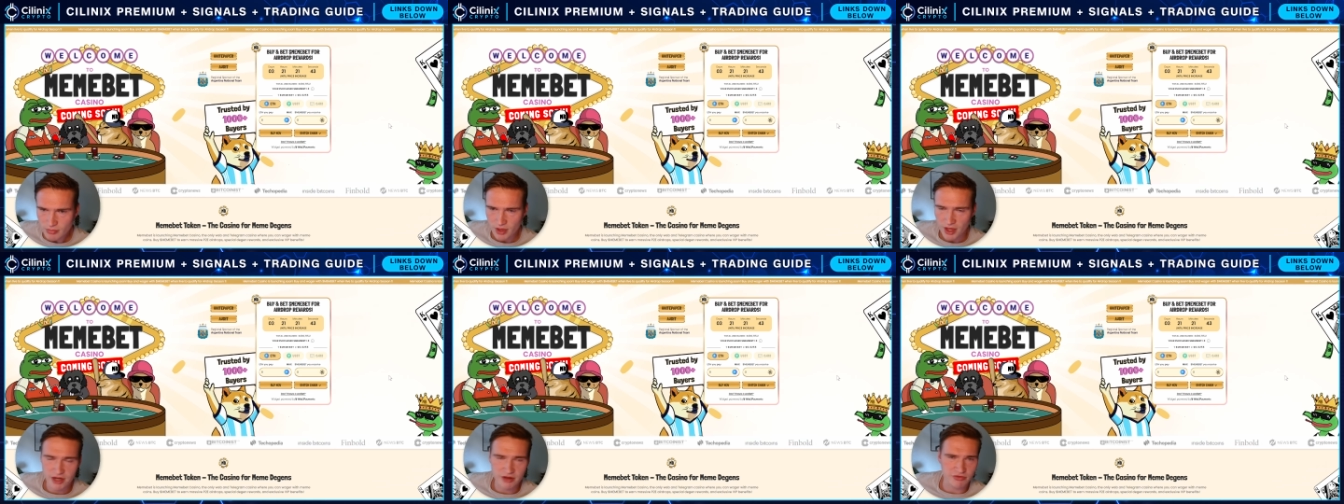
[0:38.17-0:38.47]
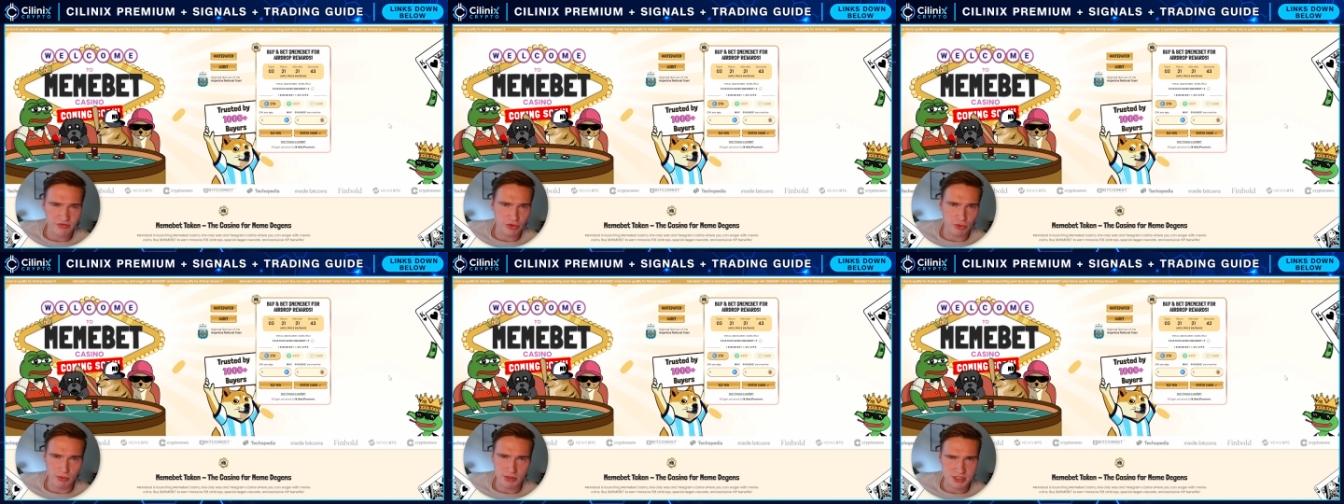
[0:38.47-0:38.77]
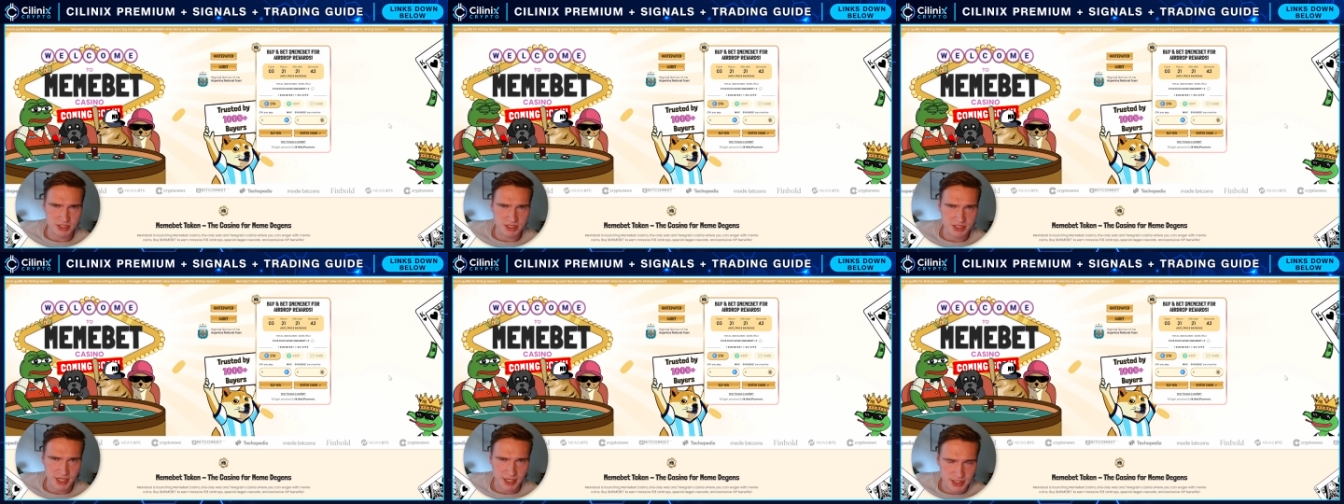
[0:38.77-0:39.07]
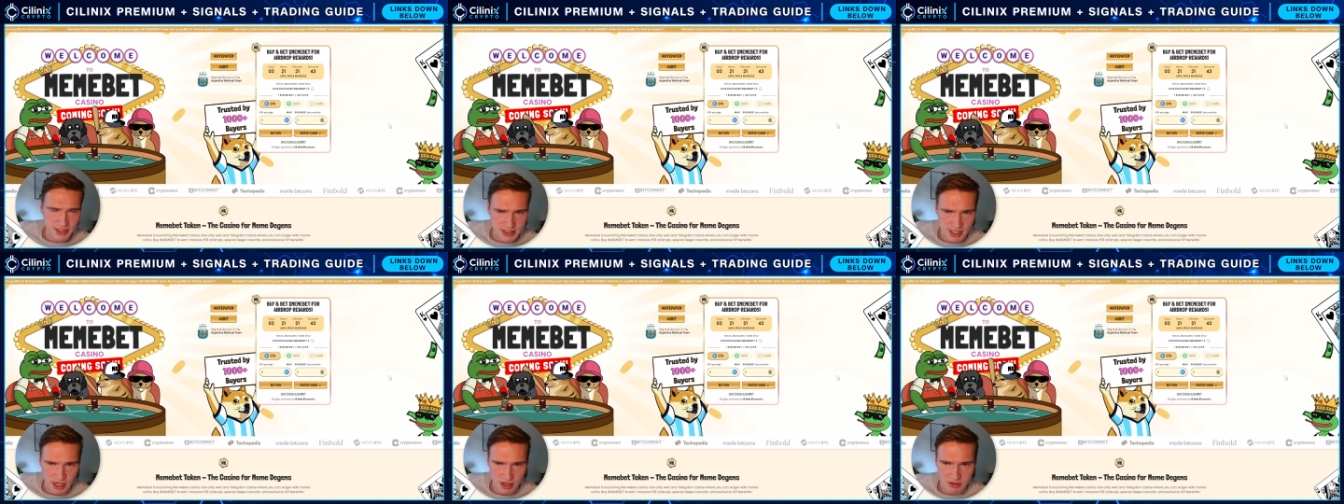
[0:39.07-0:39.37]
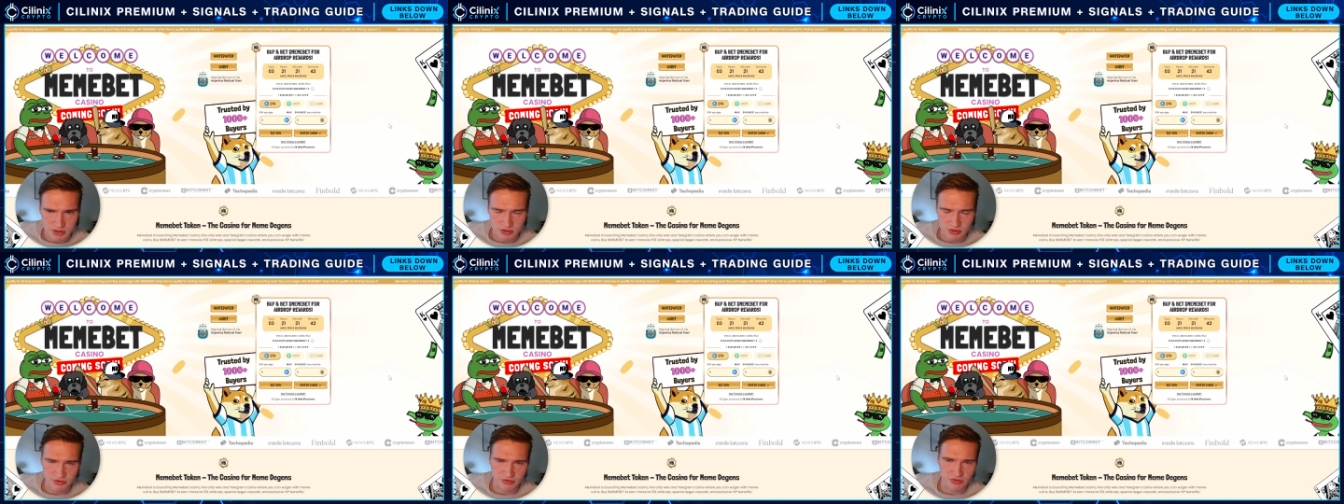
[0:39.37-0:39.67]
And if you want to check this
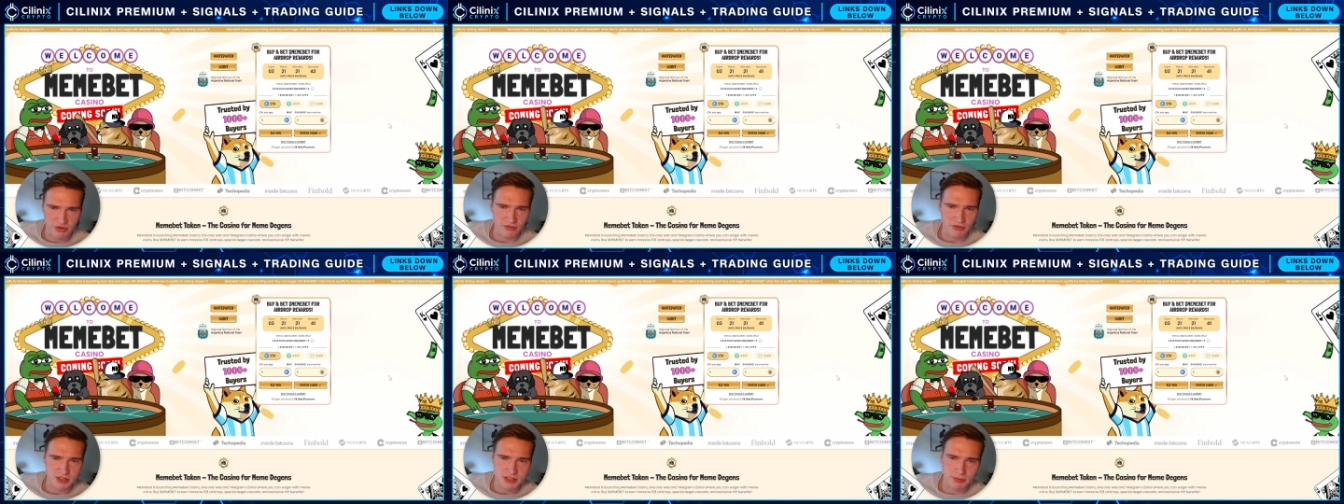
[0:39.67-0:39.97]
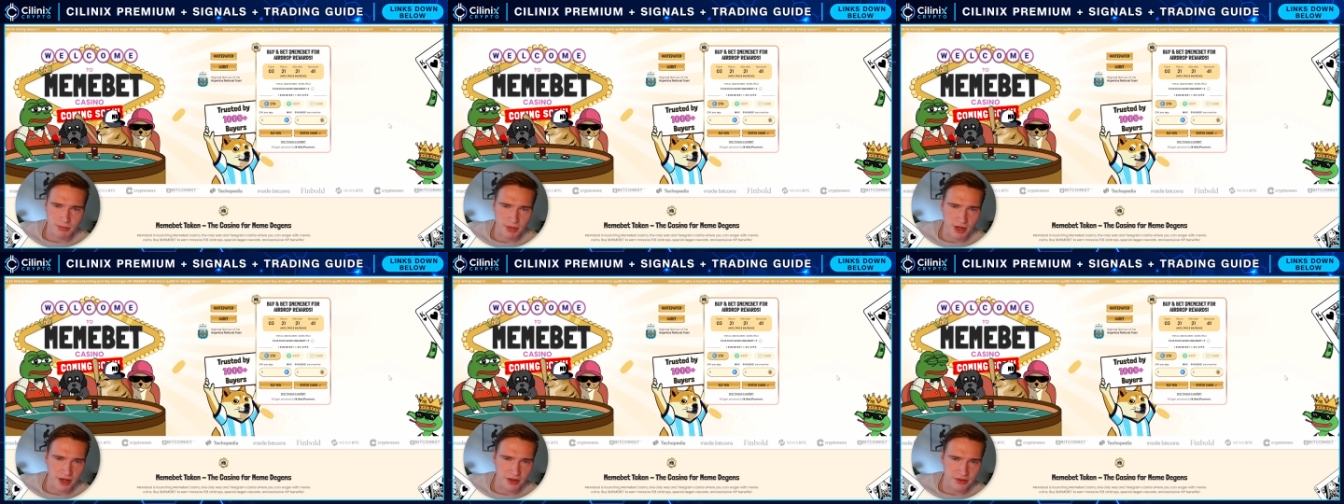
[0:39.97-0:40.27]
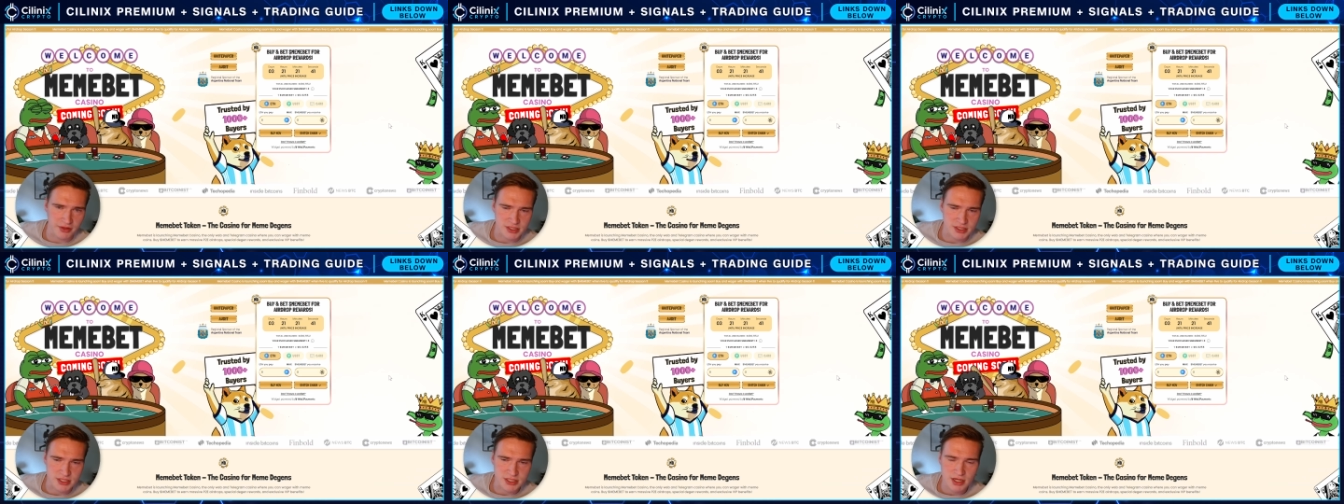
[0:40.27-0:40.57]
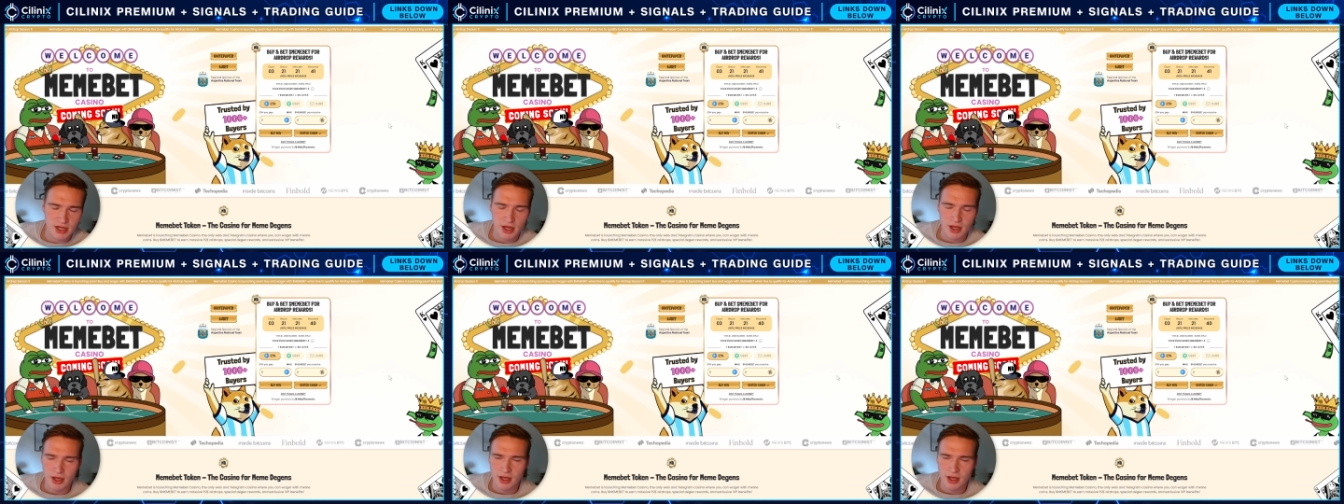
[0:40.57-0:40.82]
out, or if you want to buy this,